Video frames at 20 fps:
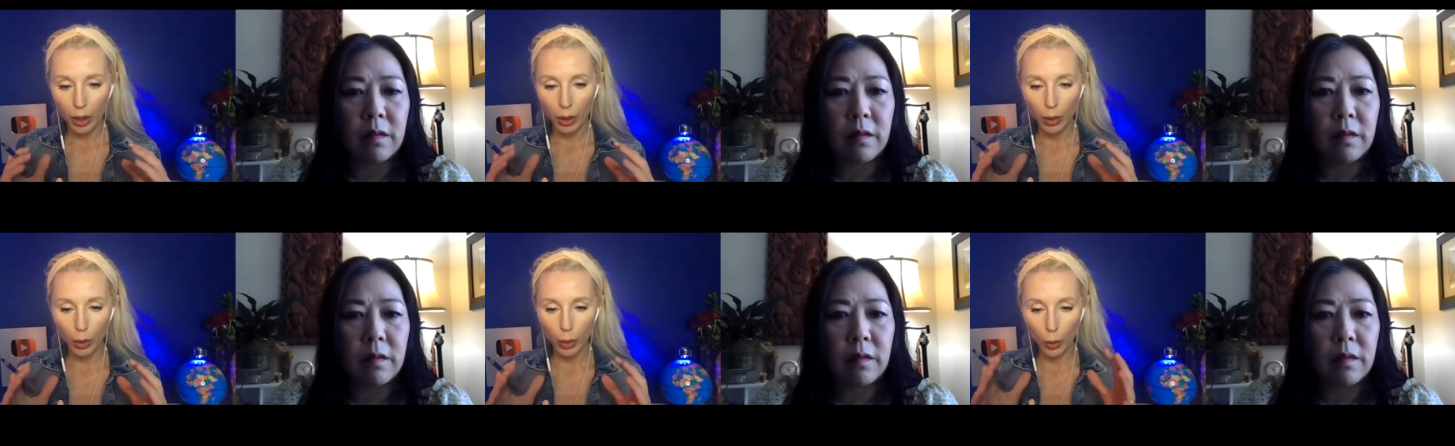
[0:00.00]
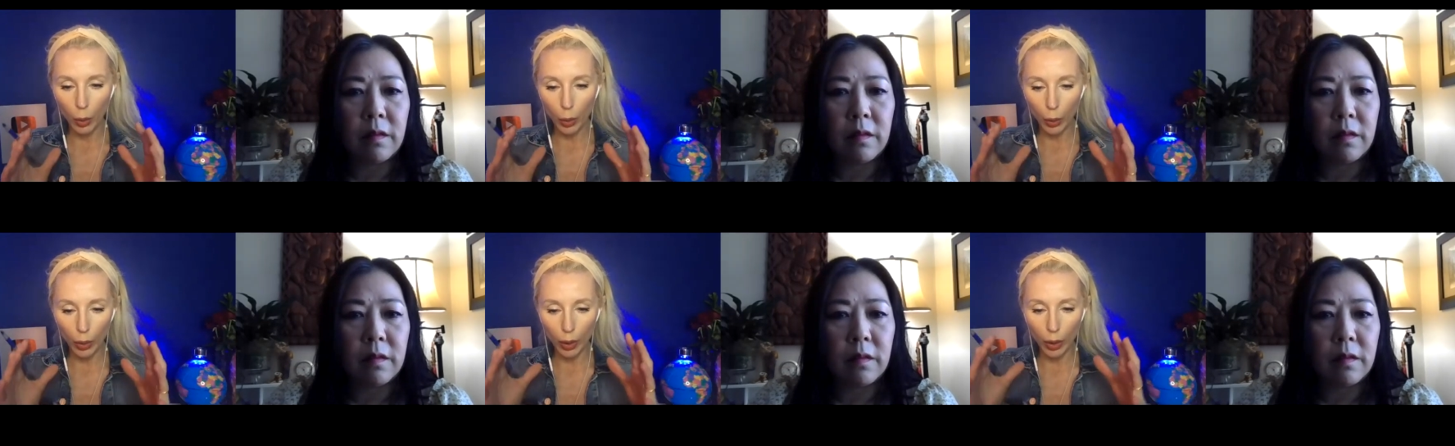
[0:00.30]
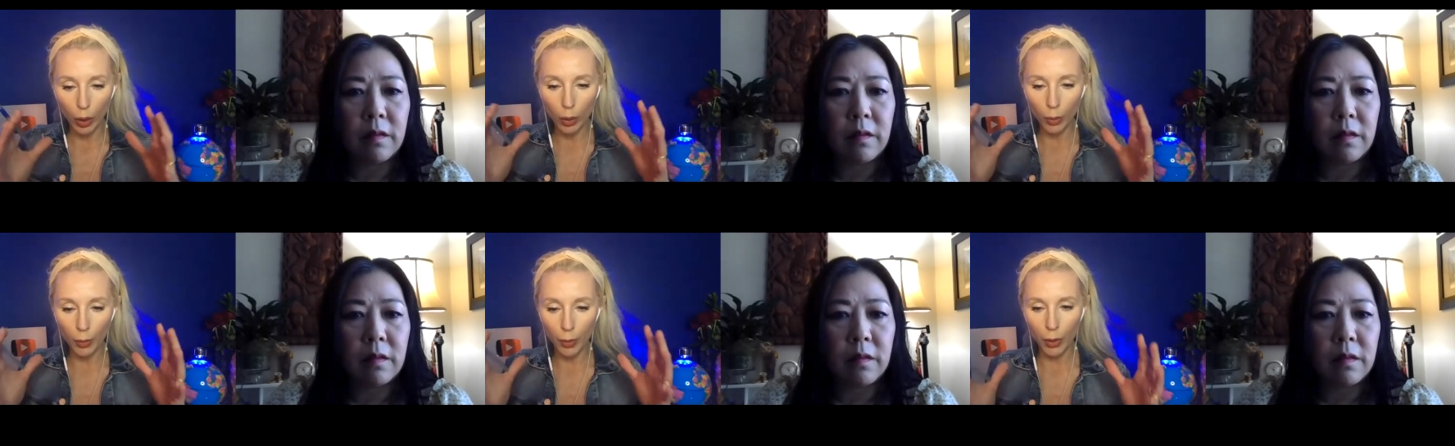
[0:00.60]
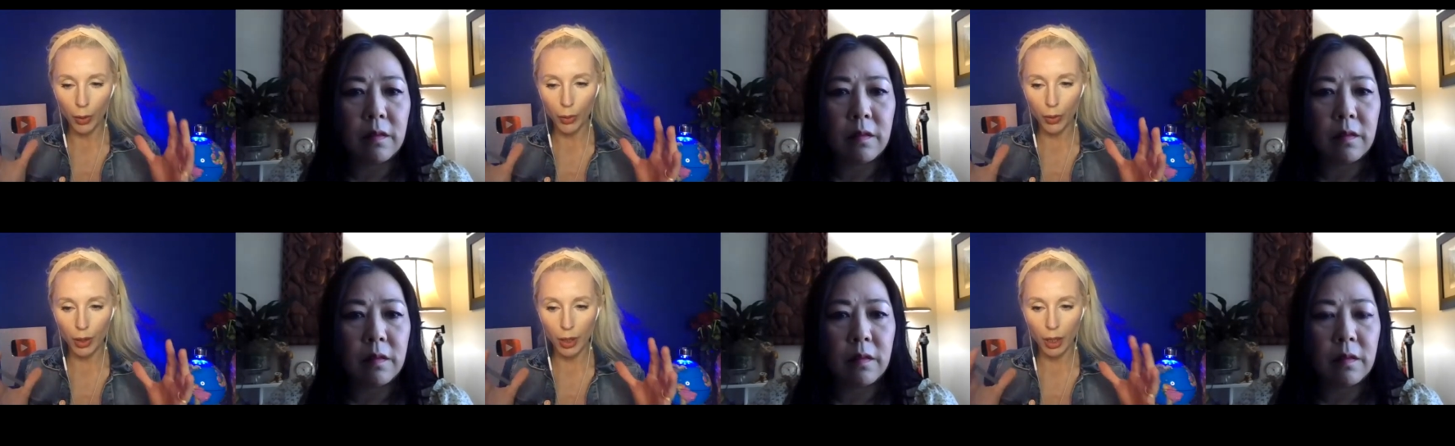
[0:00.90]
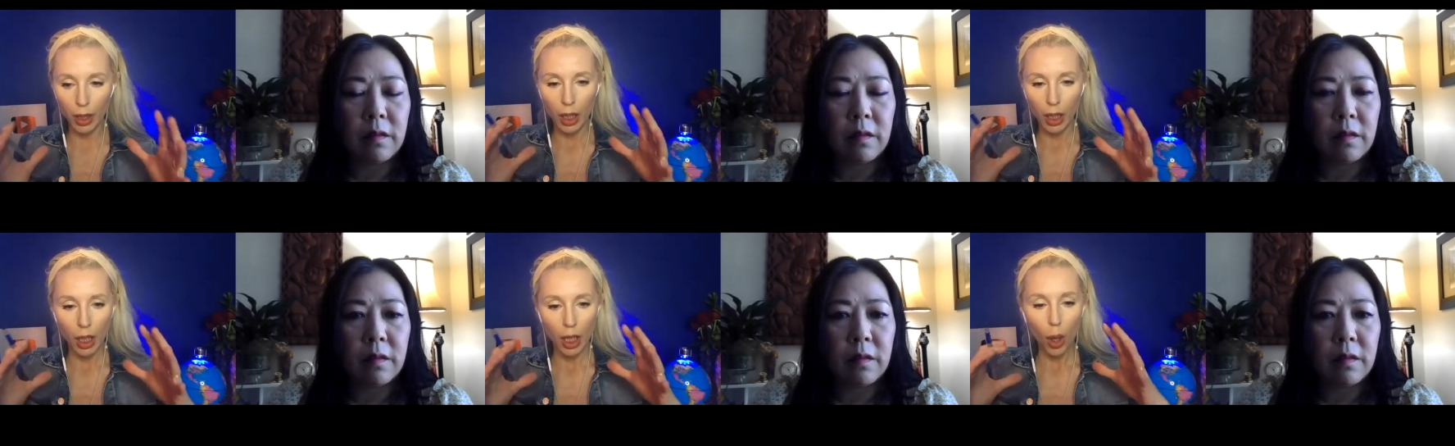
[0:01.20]
Speaker 1: who almost
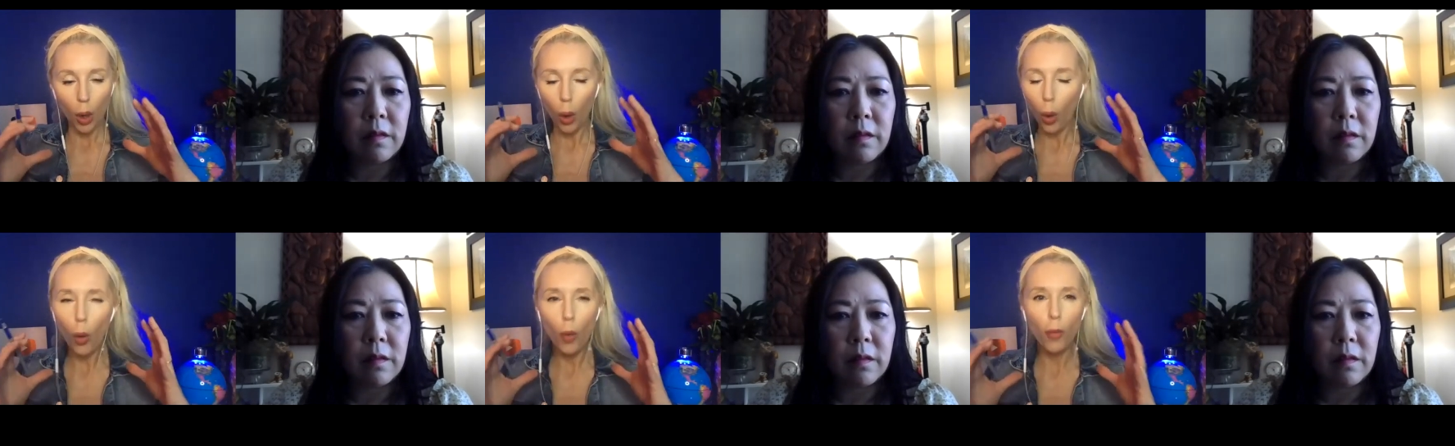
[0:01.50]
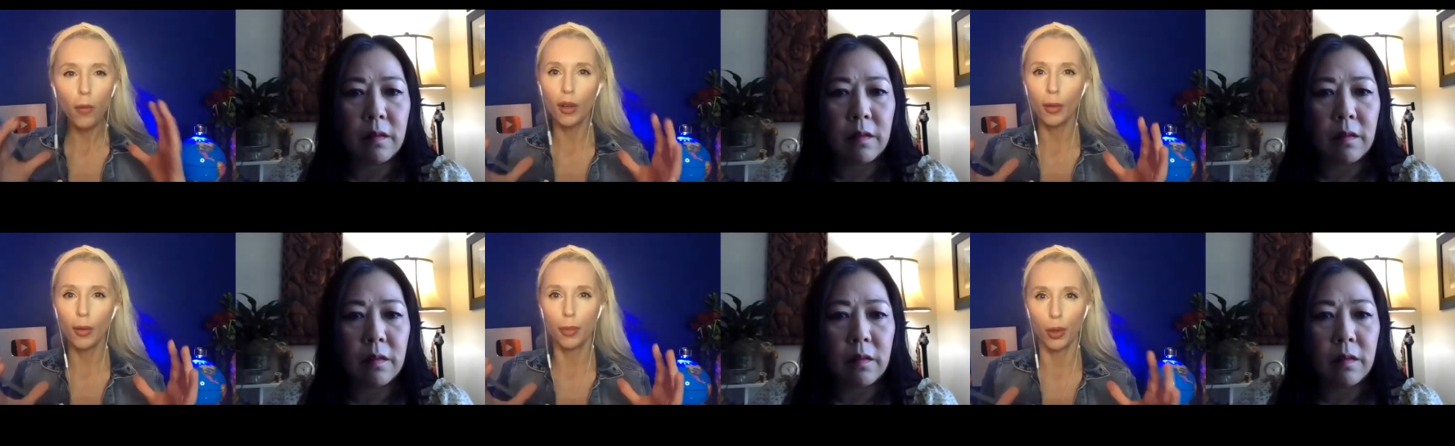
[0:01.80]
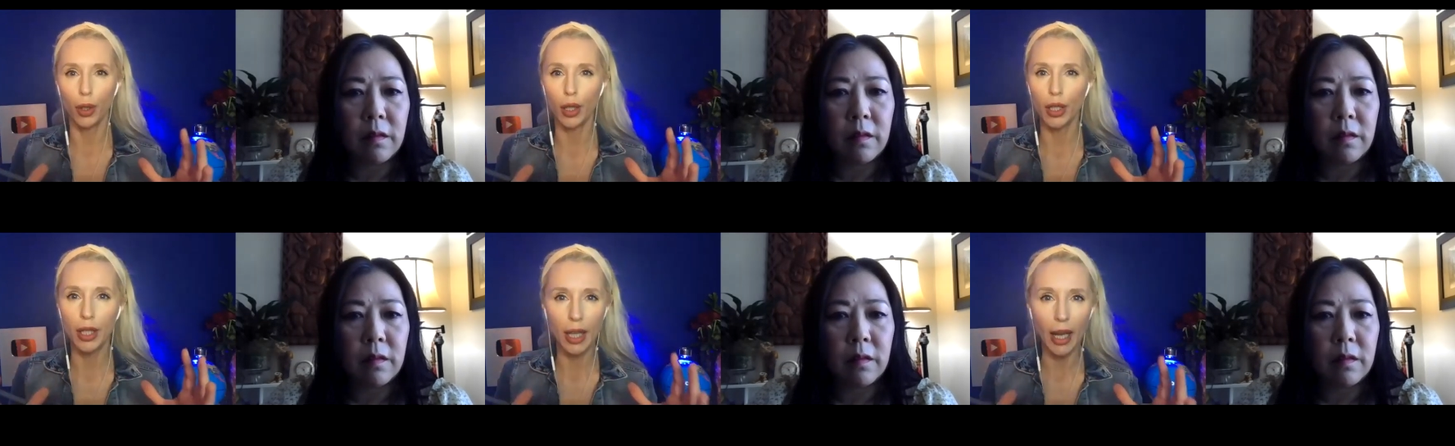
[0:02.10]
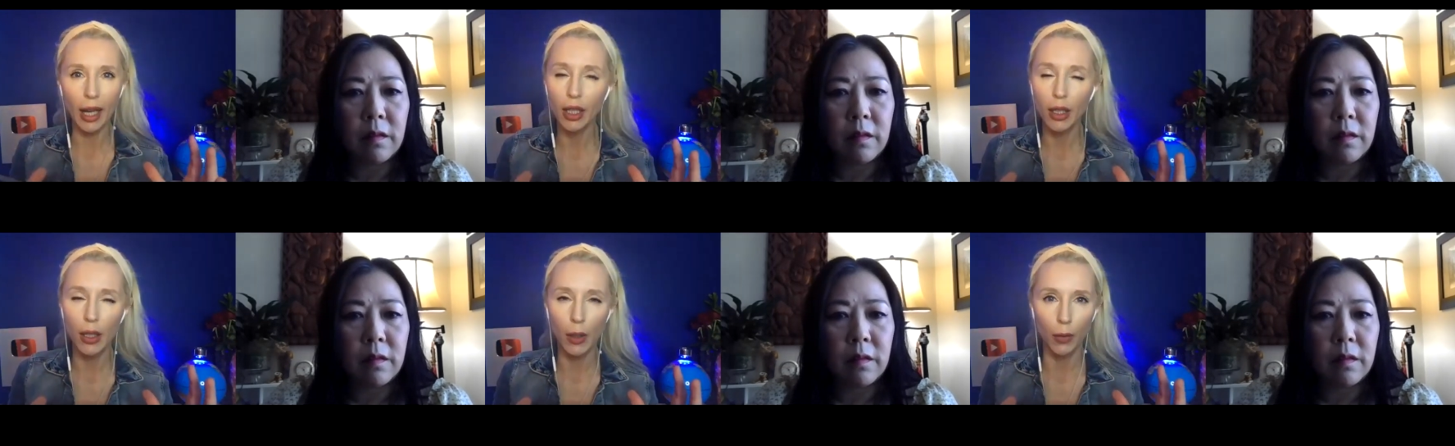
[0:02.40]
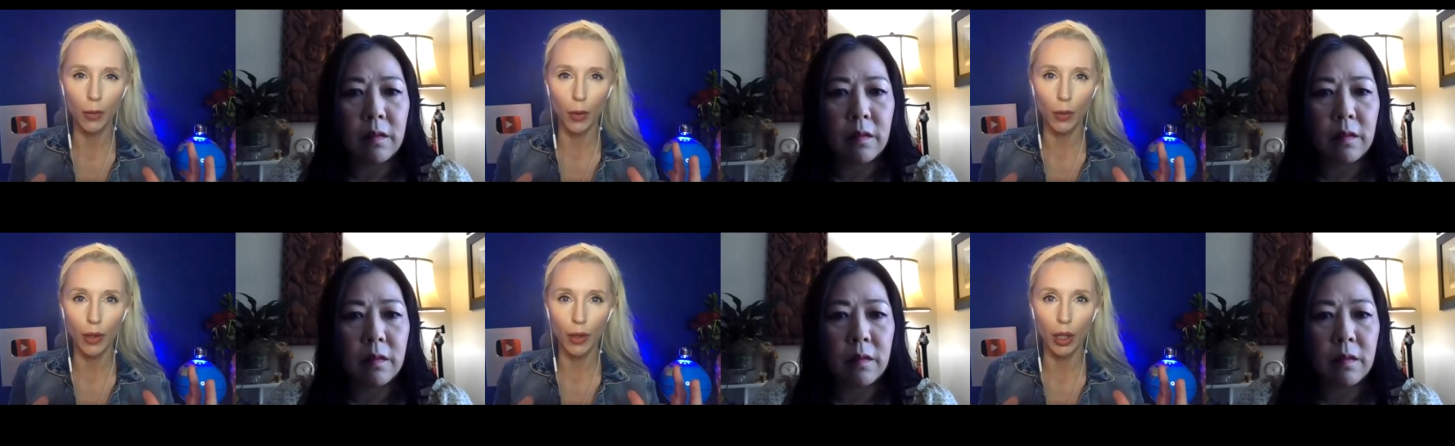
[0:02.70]
overprotective
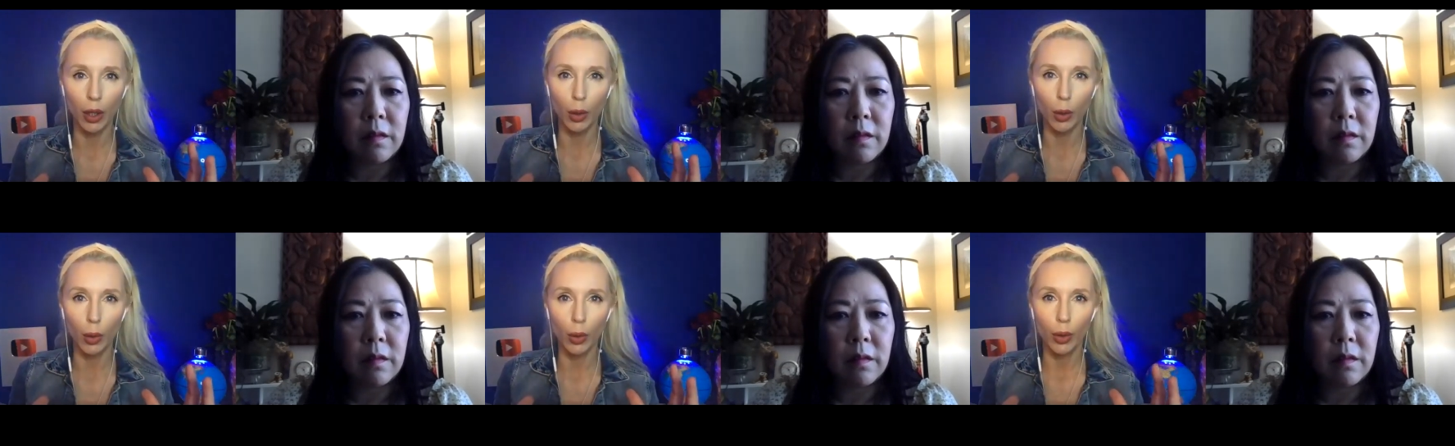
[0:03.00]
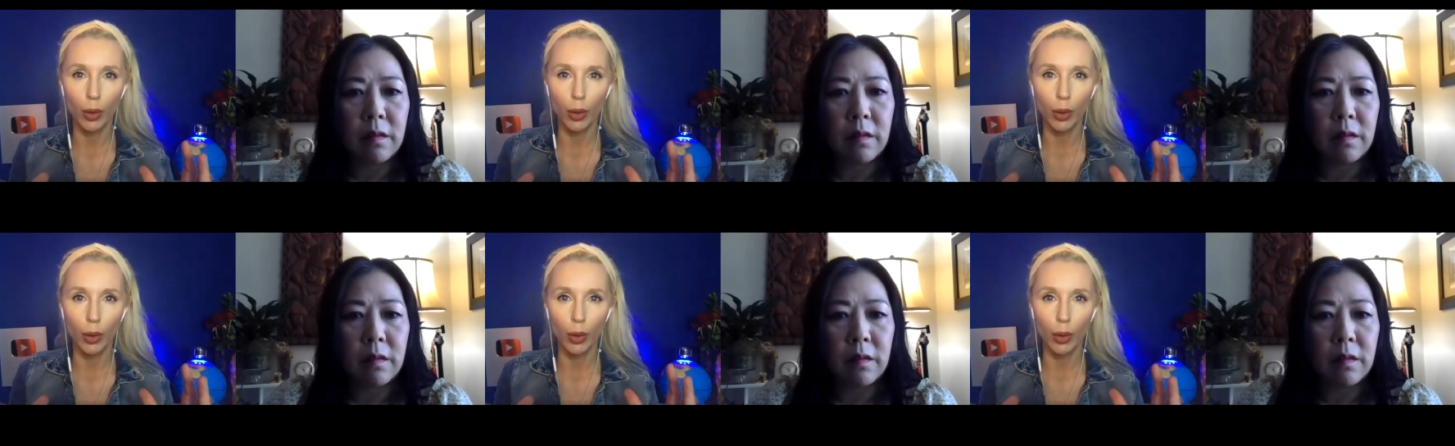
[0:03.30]
of you.